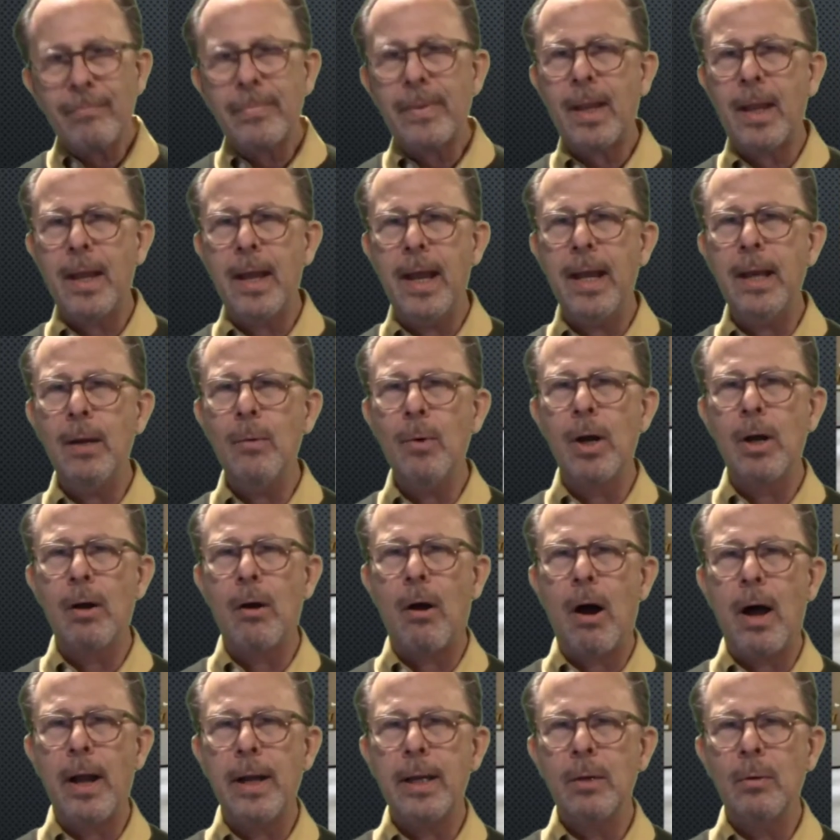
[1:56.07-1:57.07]
anywhere
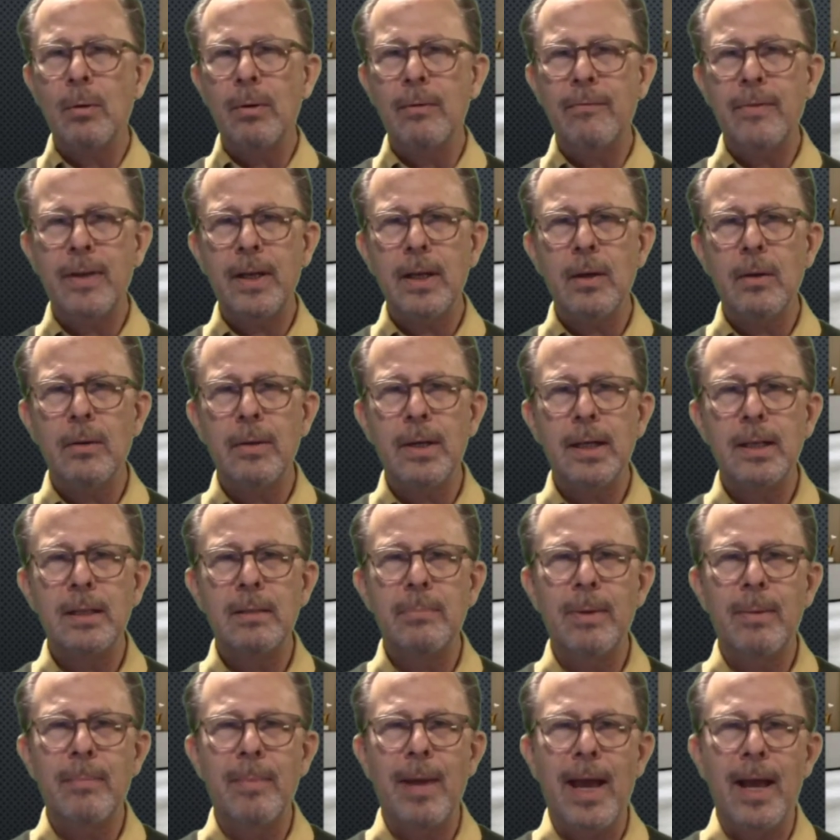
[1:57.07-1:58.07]
audio and video need to
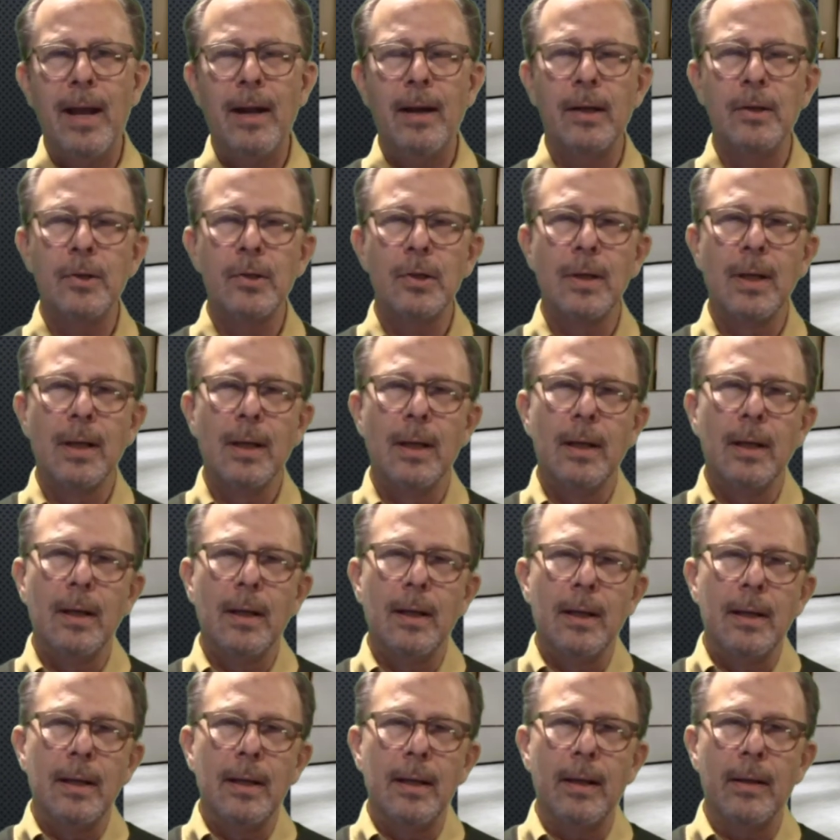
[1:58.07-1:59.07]
be managed.
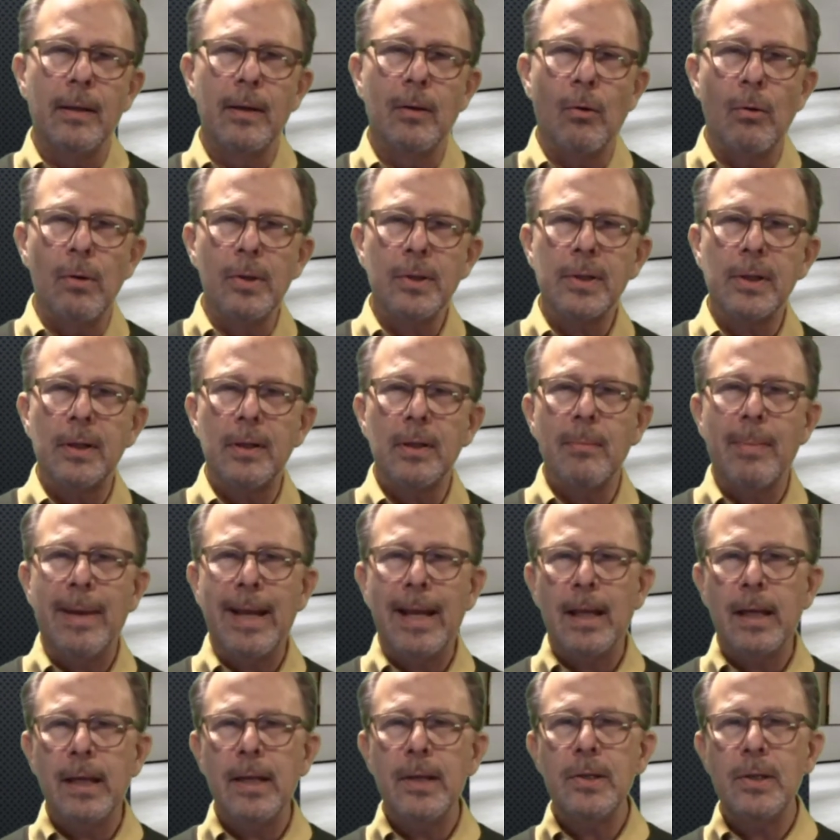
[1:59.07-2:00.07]
Now, the goals are to
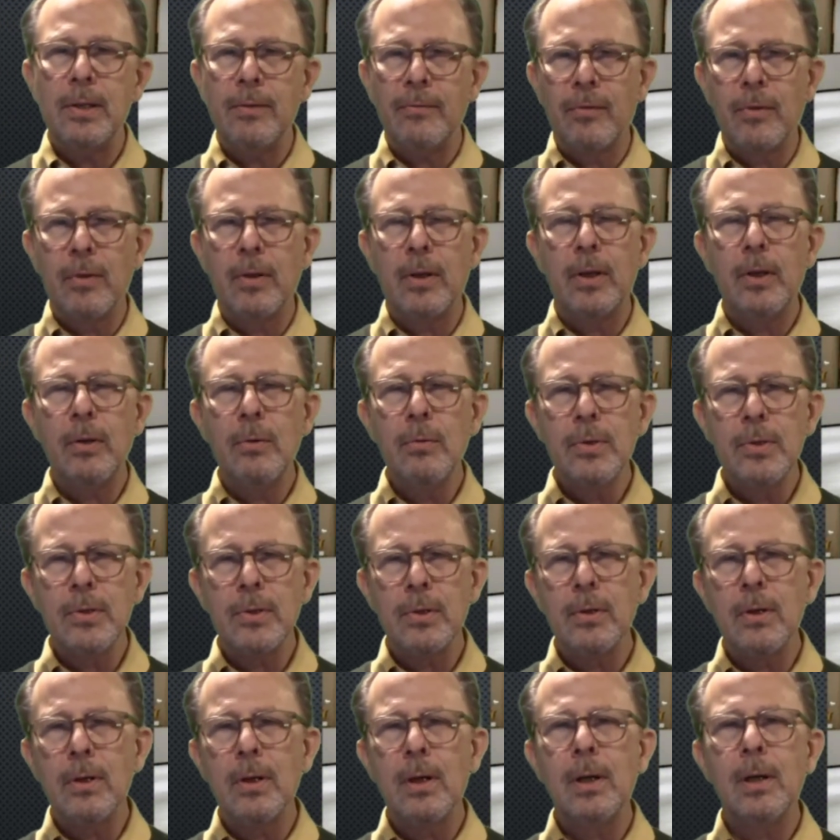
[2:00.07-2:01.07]
make it easy for the
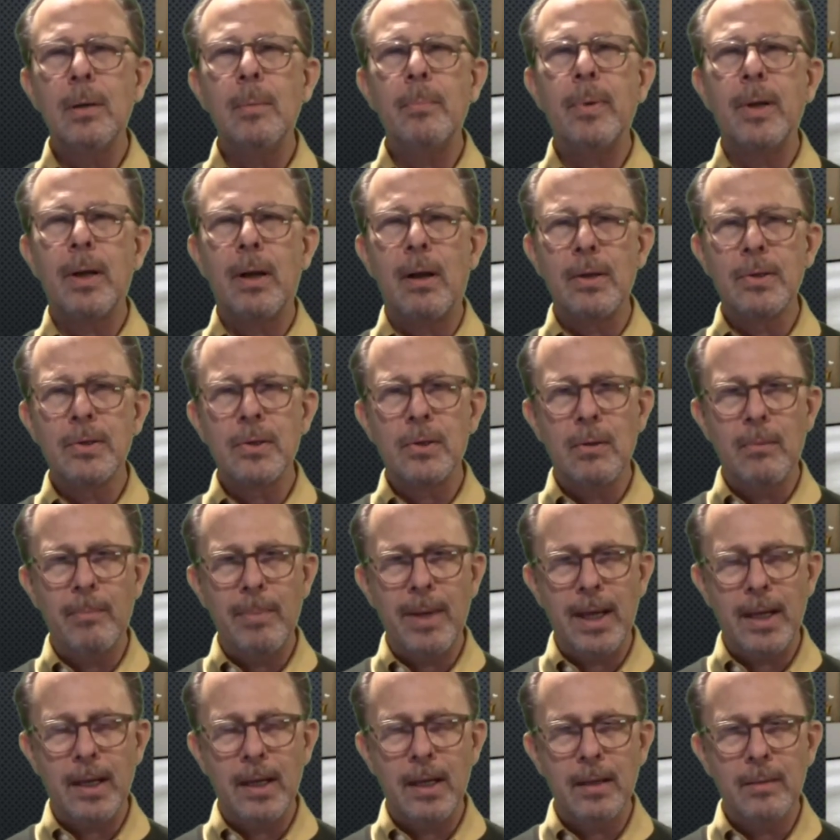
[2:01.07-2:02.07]
user, but also
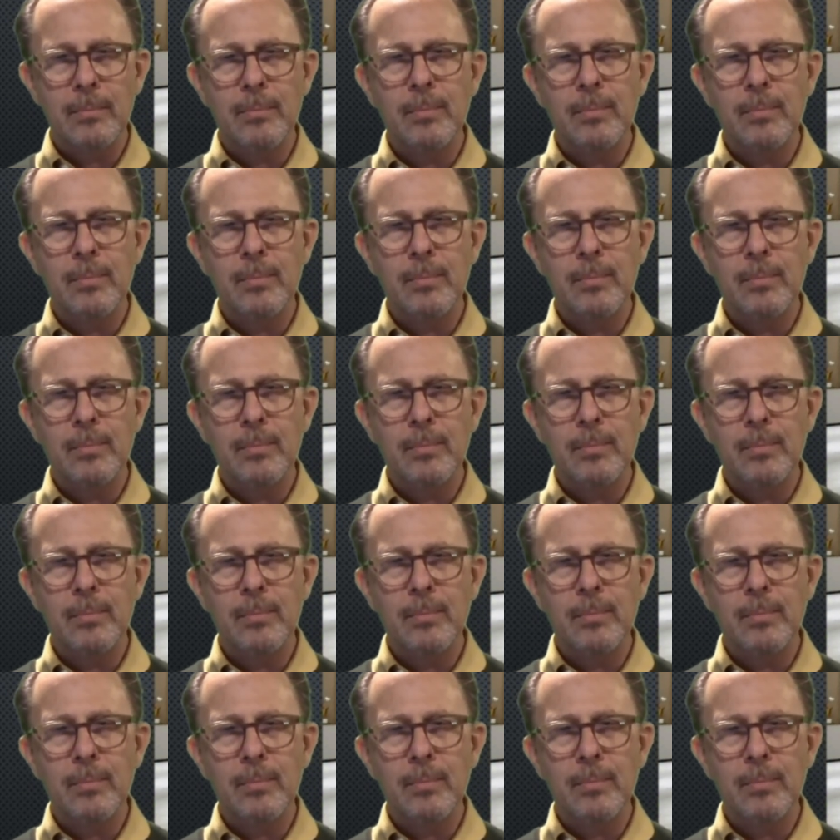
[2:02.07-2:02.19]
make it